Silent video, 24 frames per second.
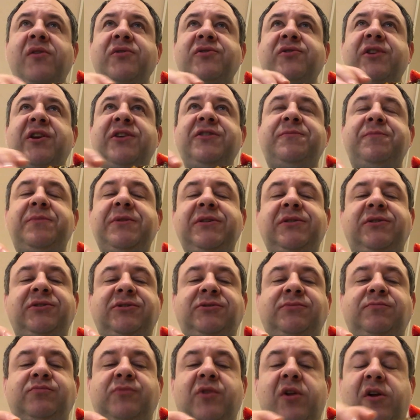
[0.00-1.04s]
sliced
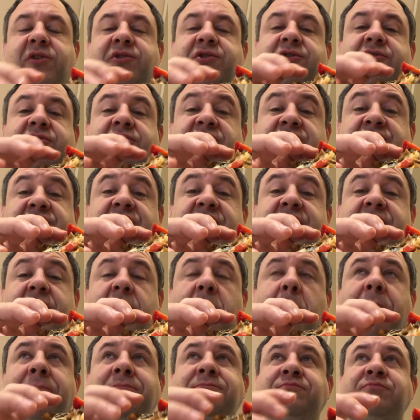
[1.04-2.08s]
pizza, on your thick
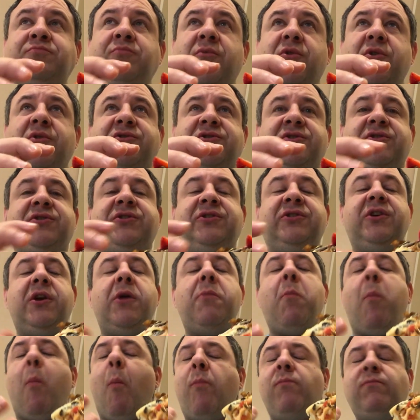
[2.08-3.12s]
or
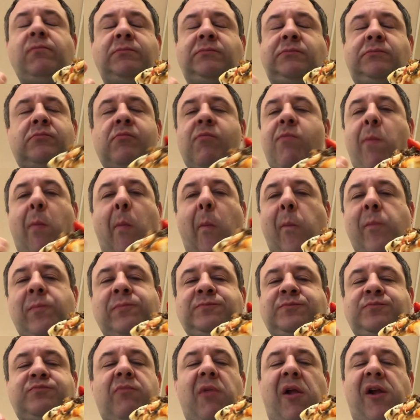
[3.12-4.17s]
Sicilian,
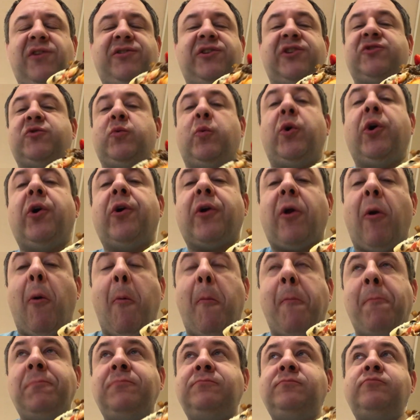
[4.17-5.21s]
it doesn't work.
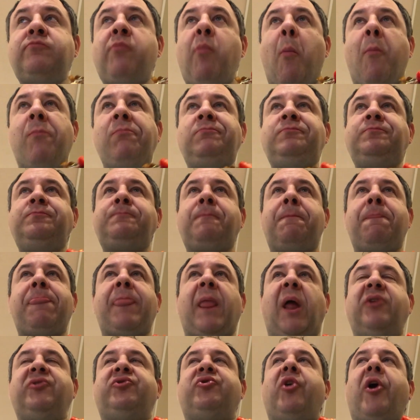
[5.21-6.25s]

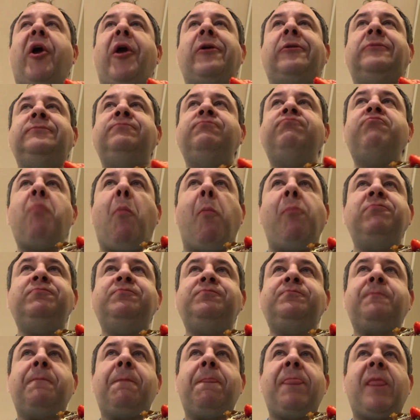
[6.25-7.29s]
It's like
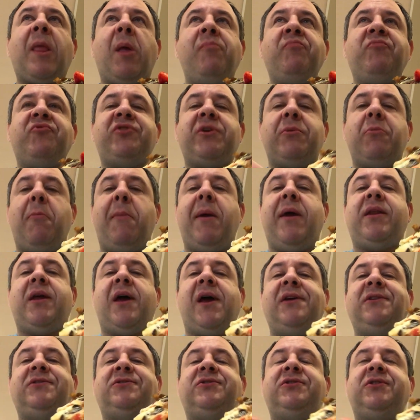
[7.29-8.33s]
same amount of
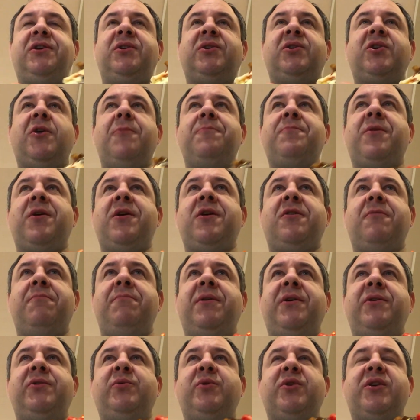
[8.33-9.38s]
icing on a cupcake
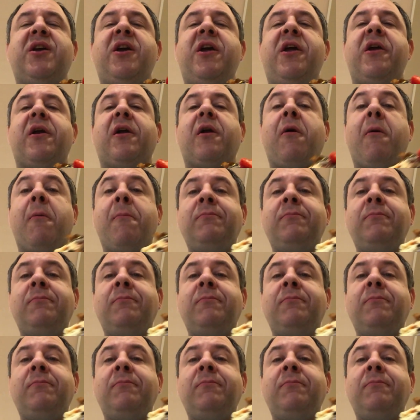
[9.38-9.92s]
compared to a cake.